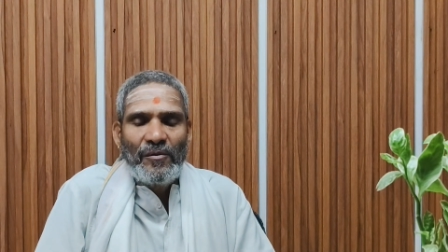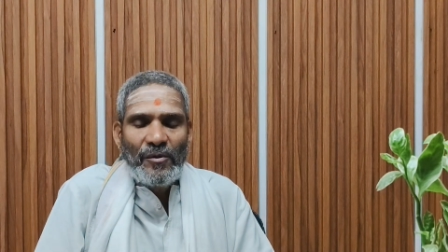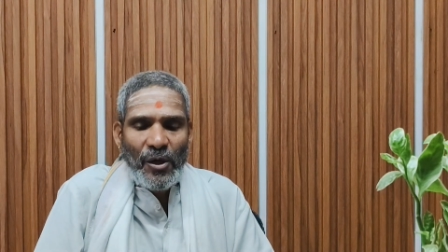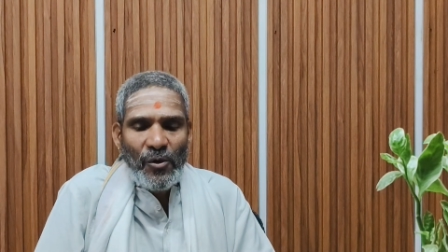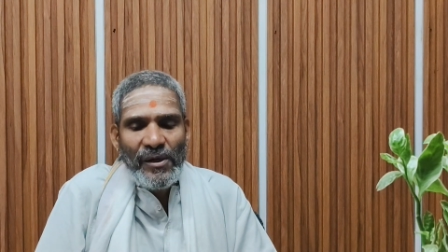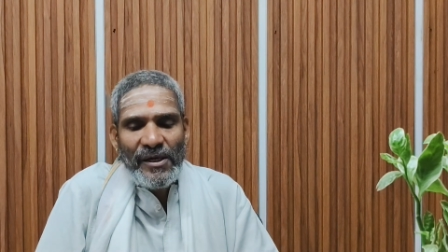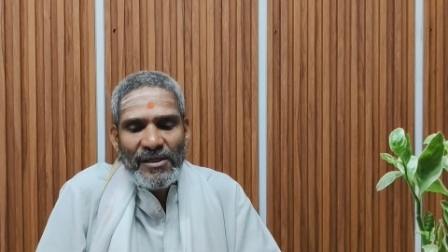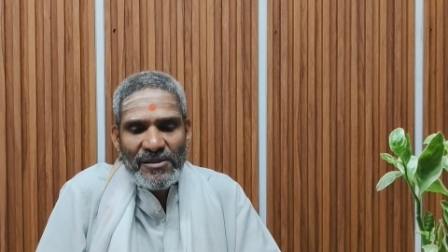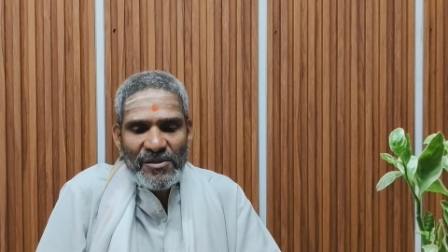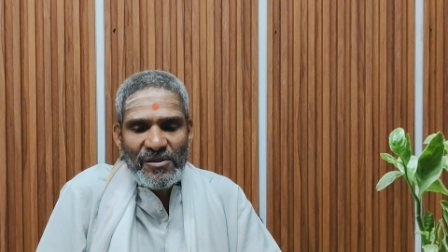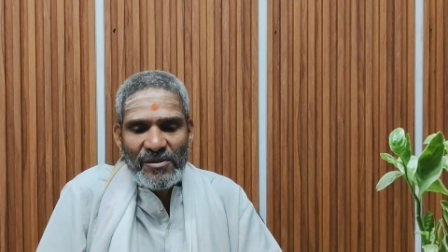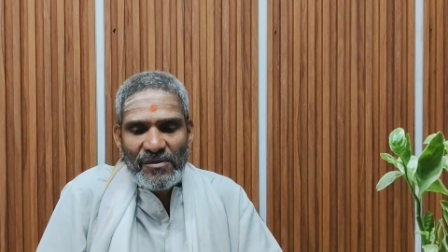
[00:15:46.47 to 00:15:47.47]
Now let
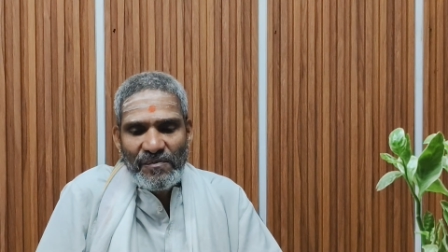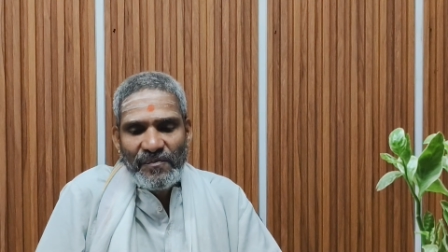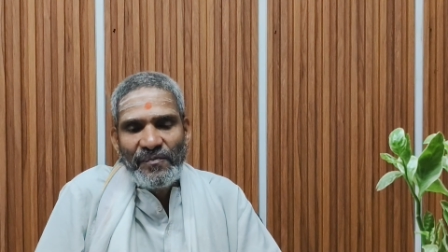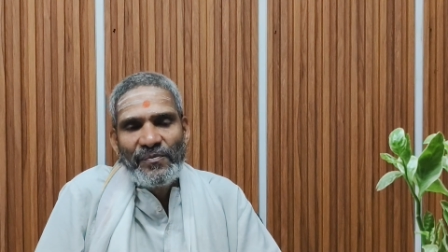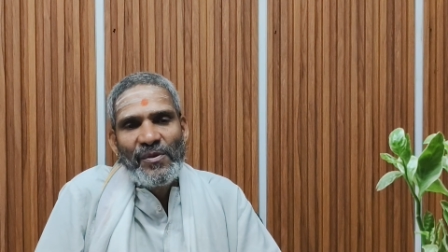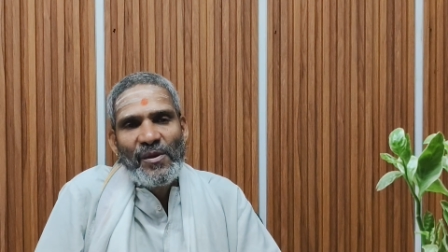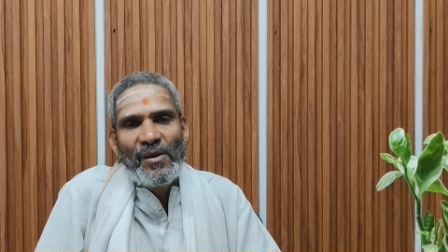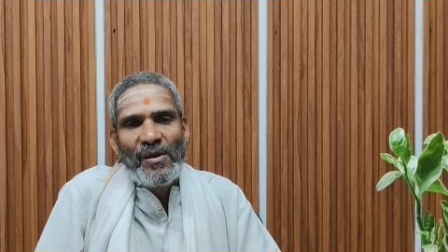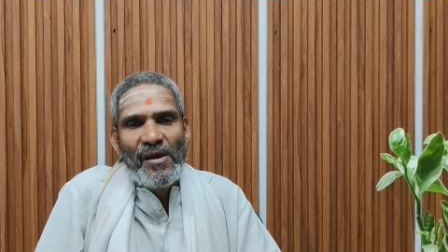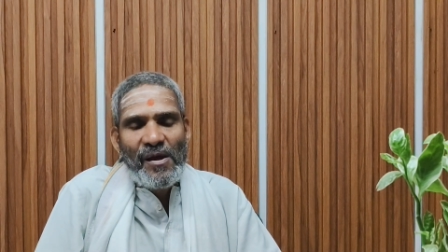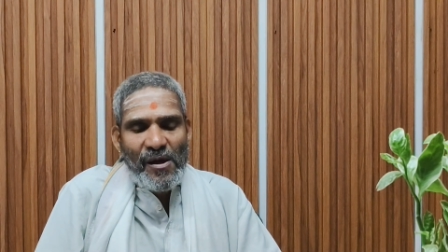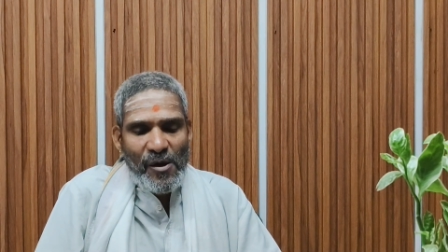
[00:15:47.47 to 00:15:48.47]
us
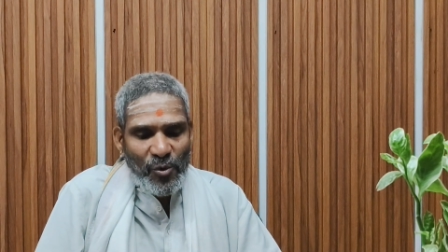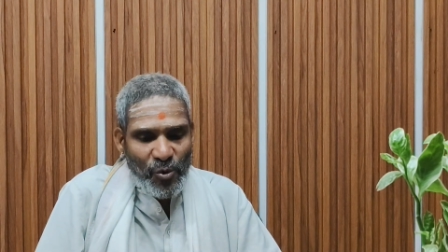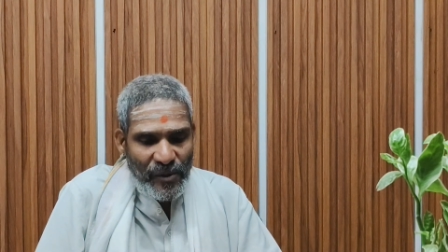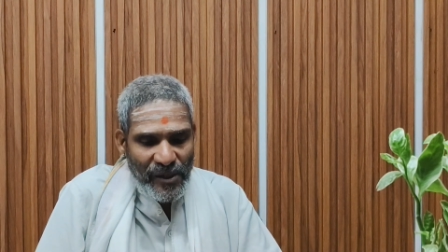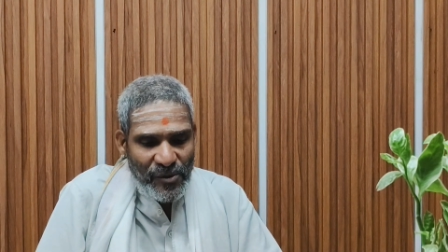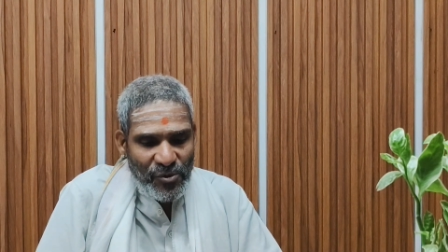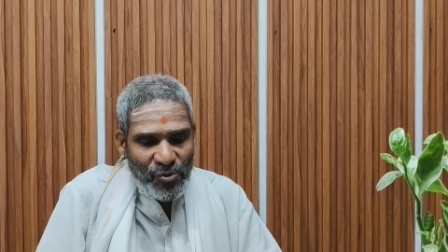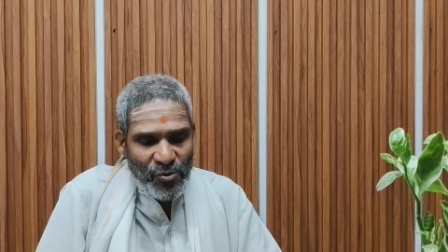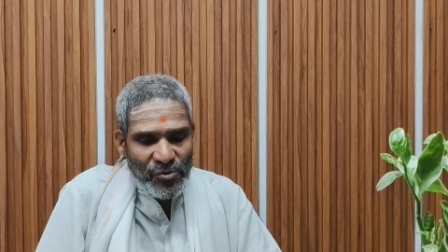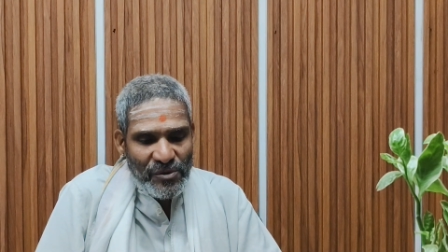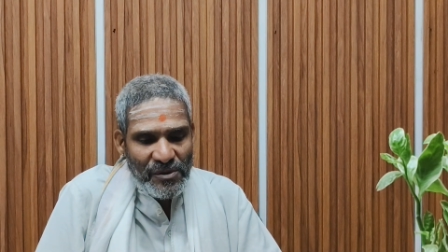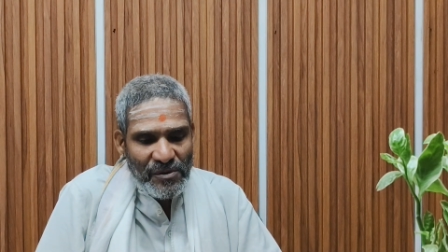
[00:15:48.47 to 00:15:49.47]
look
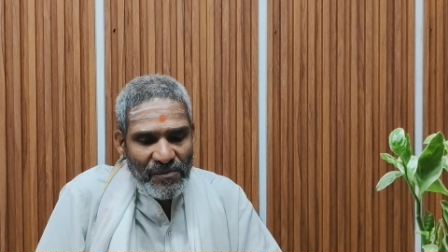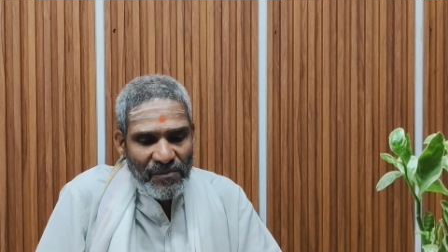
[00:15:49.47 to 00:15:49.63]
into